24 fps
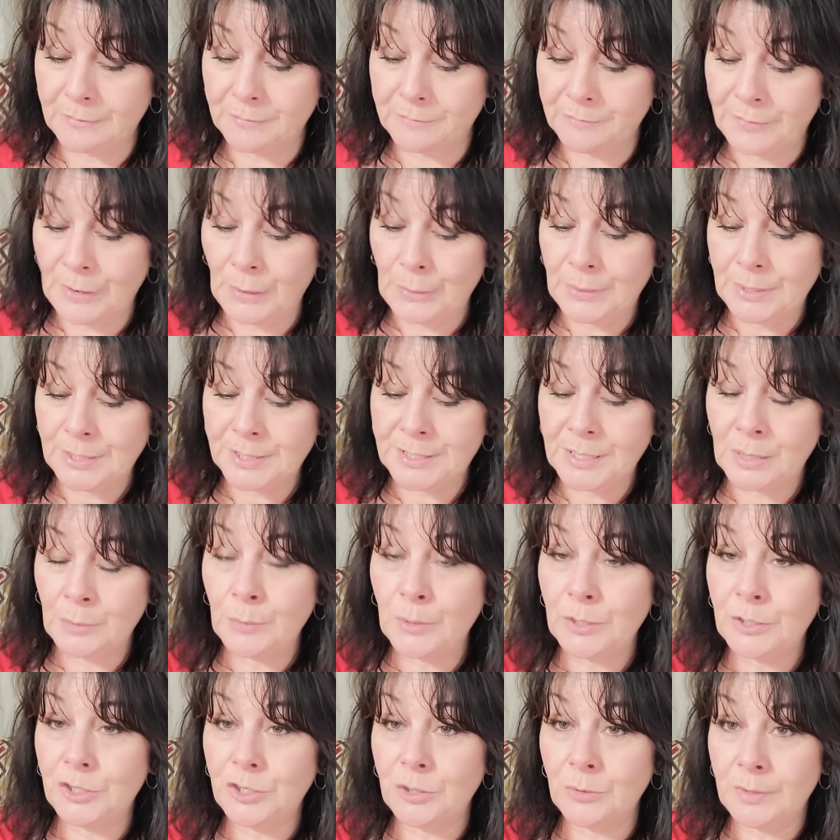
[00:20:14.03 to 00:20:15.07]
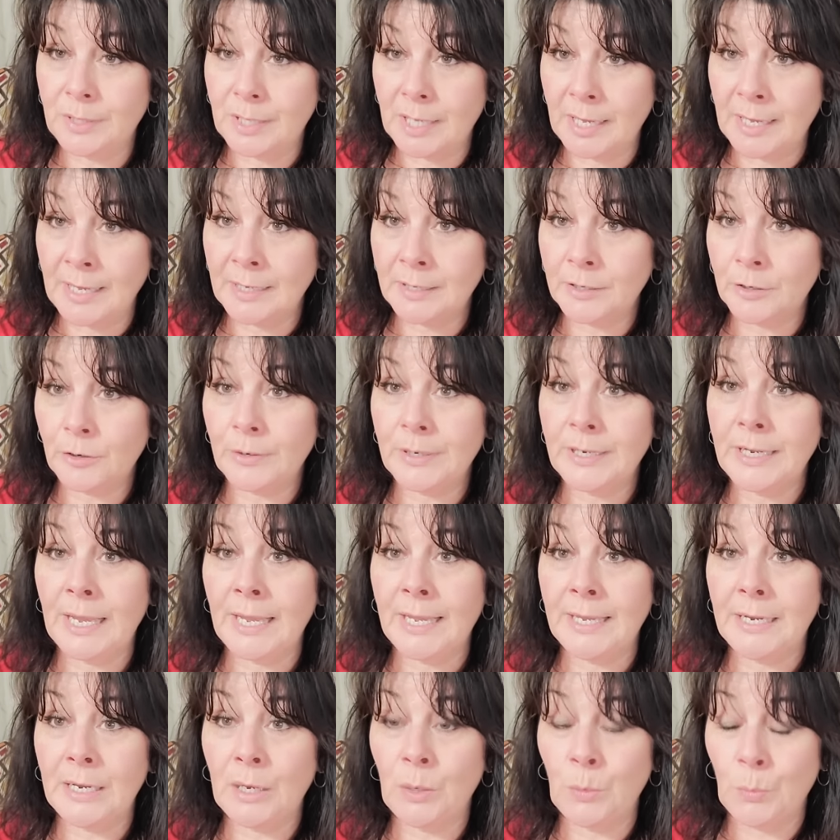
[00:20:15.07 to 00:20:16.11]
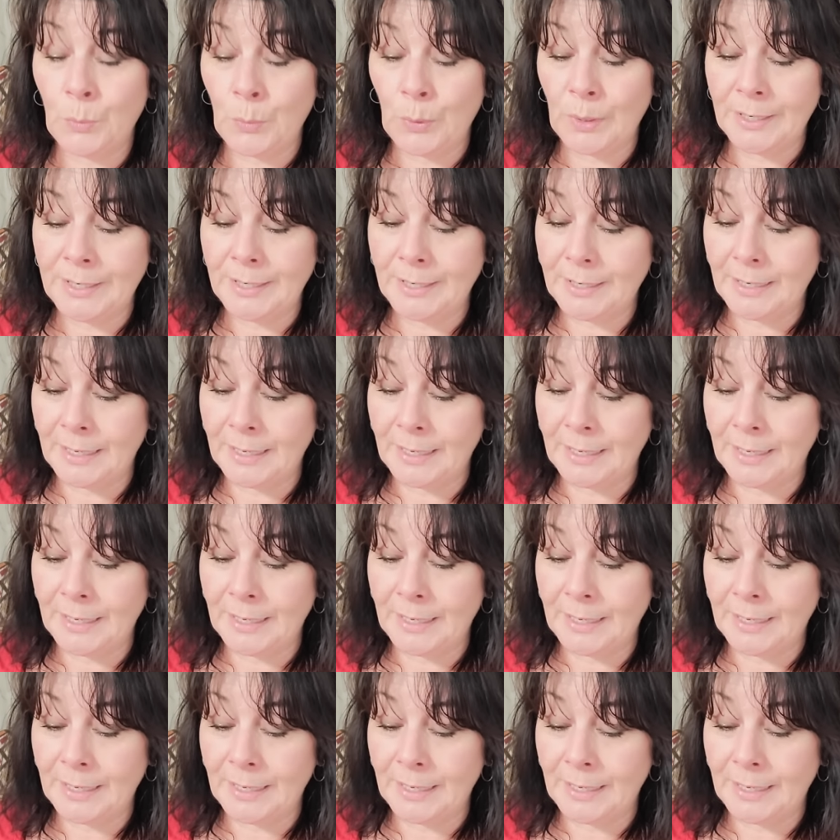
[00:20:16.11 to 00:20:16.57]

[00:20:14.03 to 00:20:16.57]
Focus on what you can create and what it,